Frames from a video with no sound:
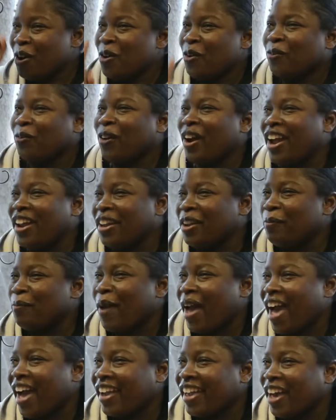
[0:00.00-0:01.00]
riding
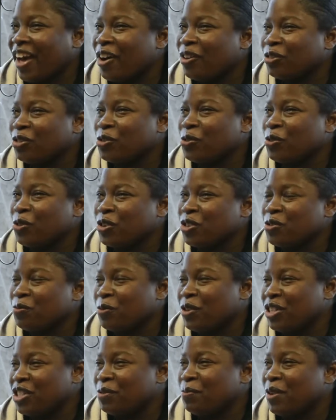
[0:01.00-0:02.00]
back out towards
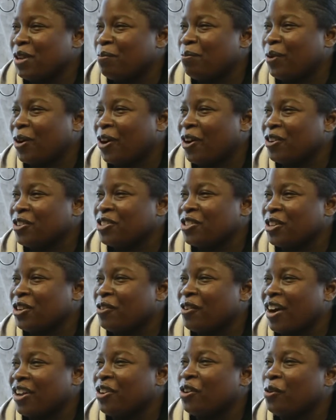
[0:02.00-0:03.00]
Richmond BART, so
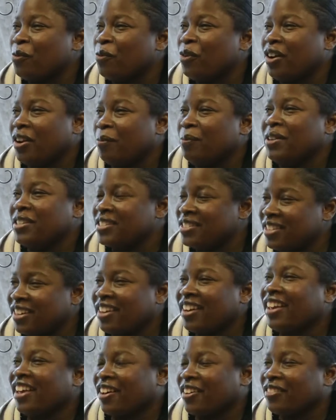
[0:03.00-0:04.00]
I don't want to be stuck
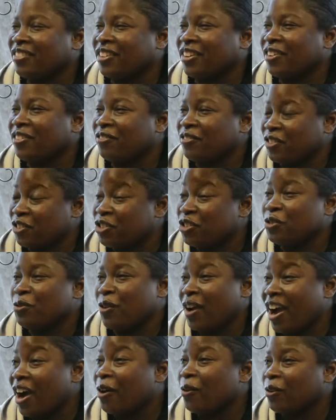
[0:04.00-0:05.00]
out there for 2
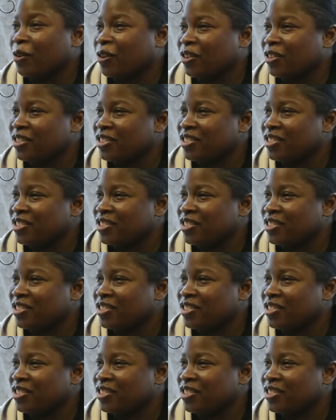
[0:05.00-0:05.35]
hours.